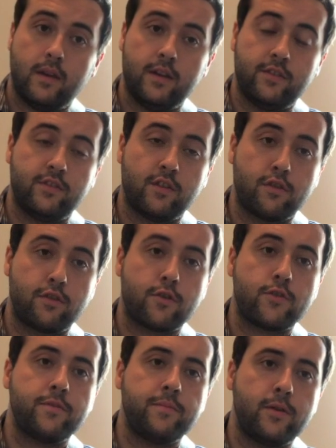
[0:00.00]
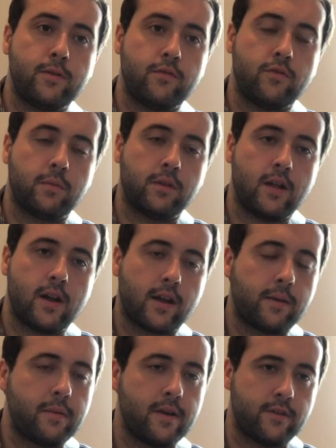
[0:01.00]
And it's the 3rd mode of the
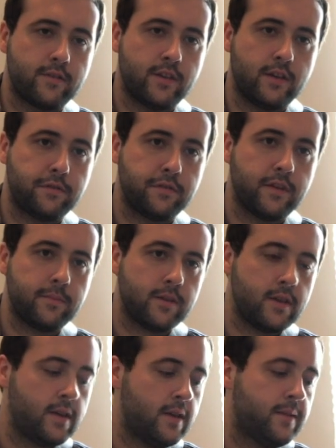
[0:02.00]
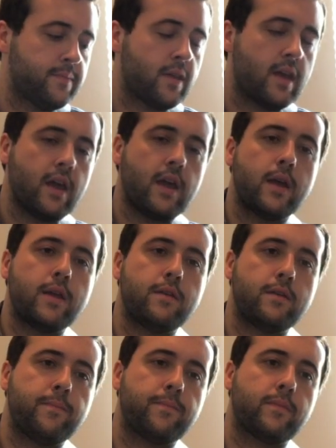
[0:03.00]
melodic minor scale family.
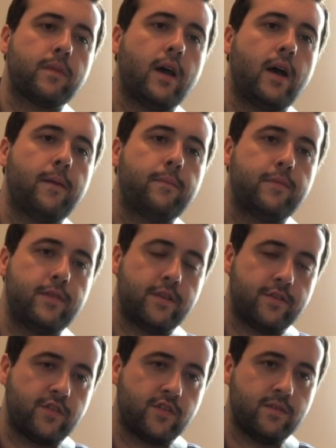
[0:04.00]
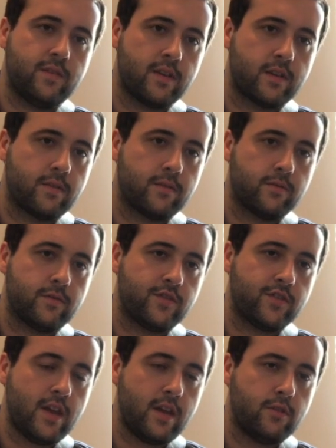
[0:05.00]
And the
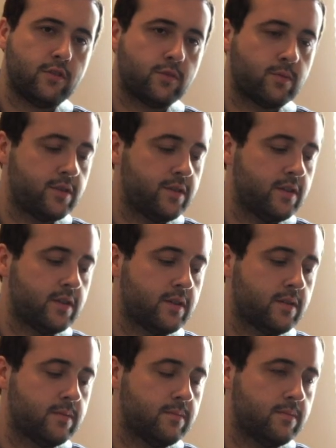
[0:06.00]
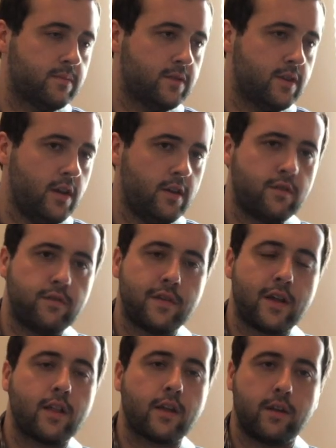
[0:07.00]
scales were the
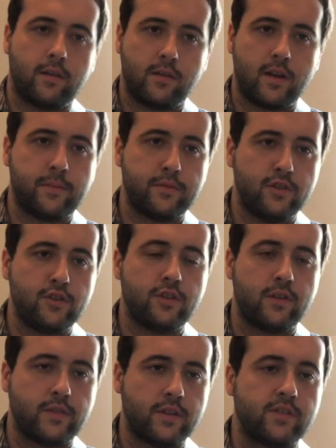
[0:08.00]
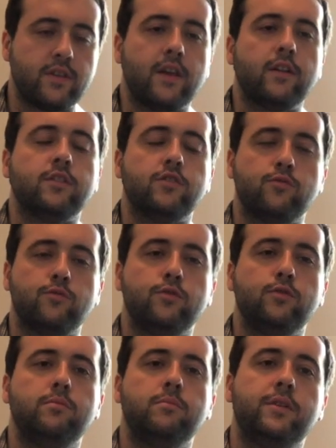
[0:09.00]
intervallic composition of that scale is
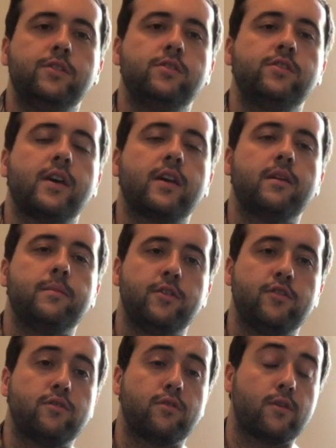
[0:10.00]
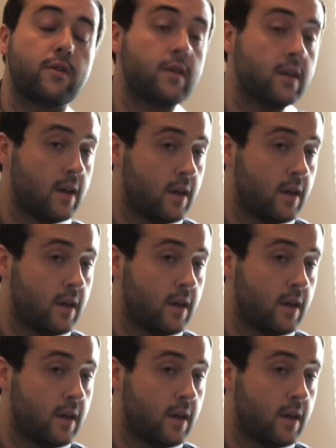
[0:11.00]
root, major second, major third,